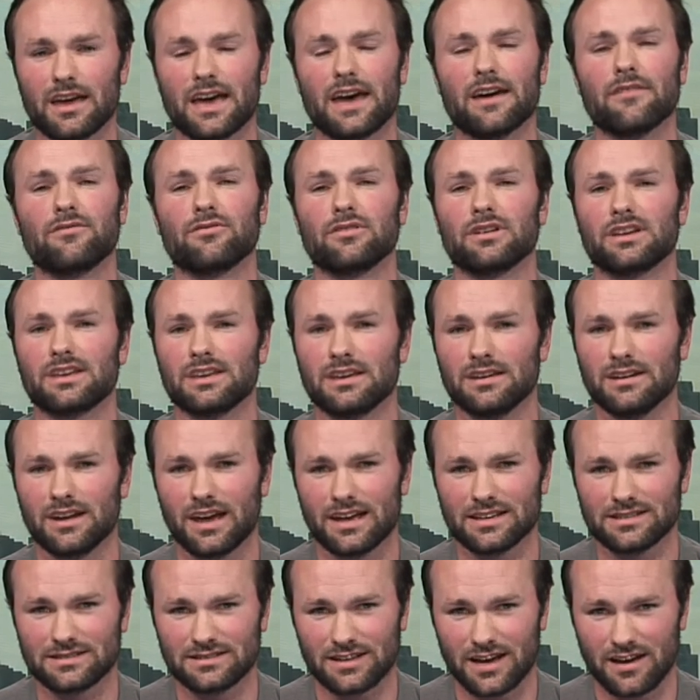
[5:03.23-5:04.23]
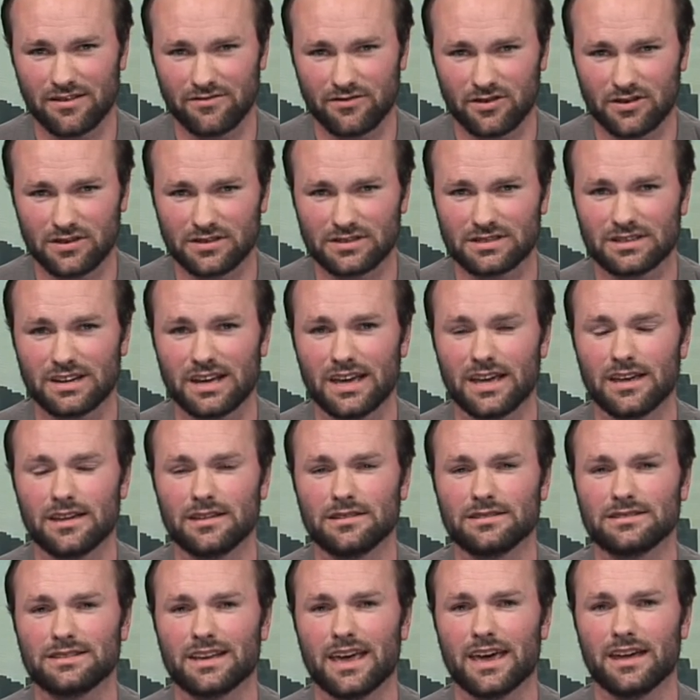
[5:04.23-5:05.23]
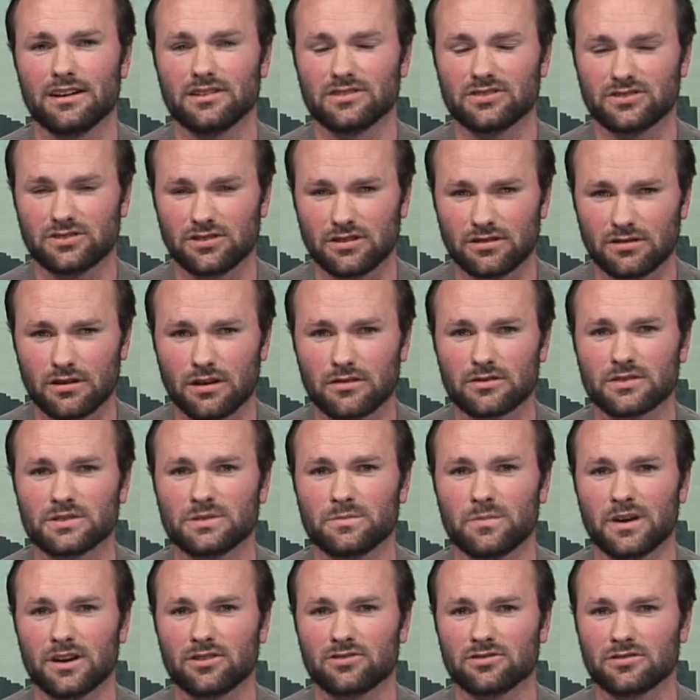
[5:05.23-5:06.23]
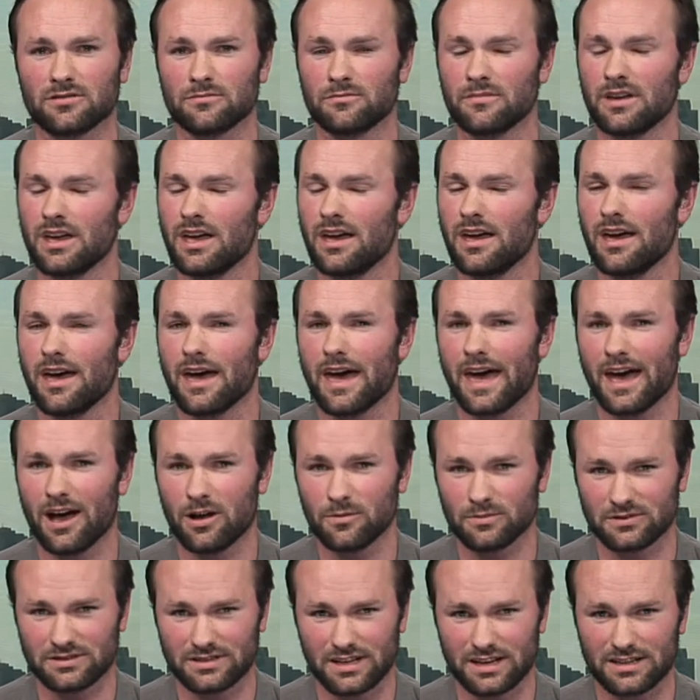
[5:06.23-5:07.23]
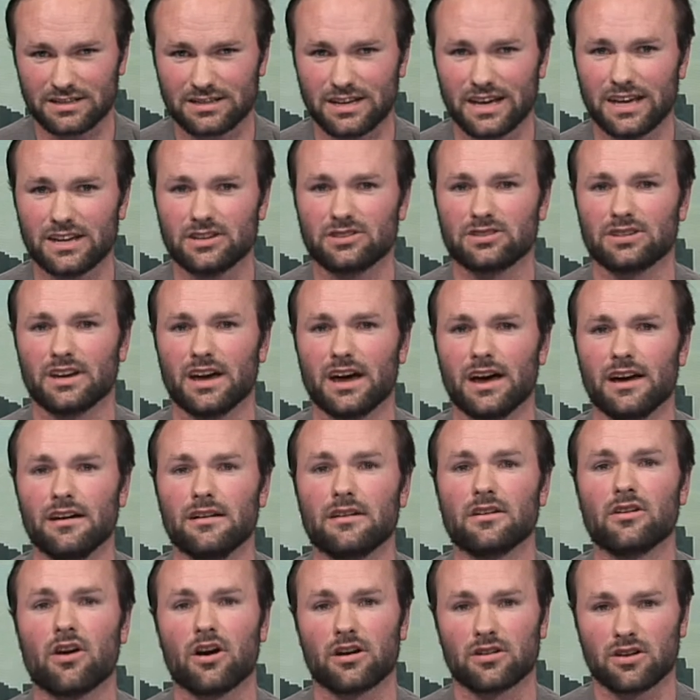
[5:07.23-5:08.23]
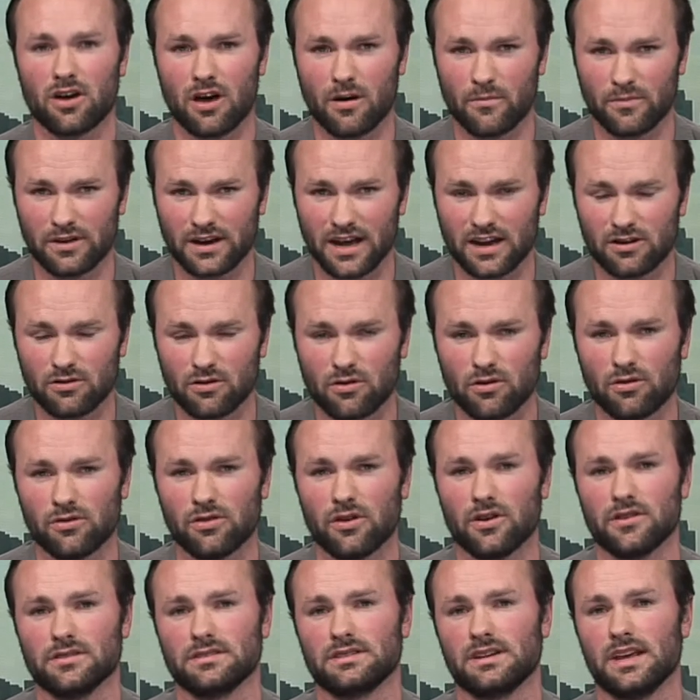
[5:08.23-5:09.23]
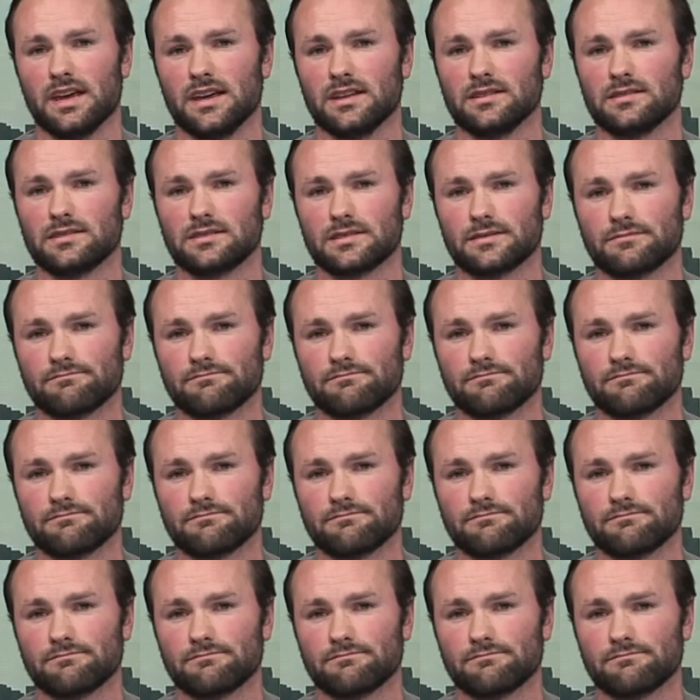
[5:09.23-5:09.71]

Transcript: Every kid has diverse needs, and a student on the spectrum helps their teacher accommodate all those needs.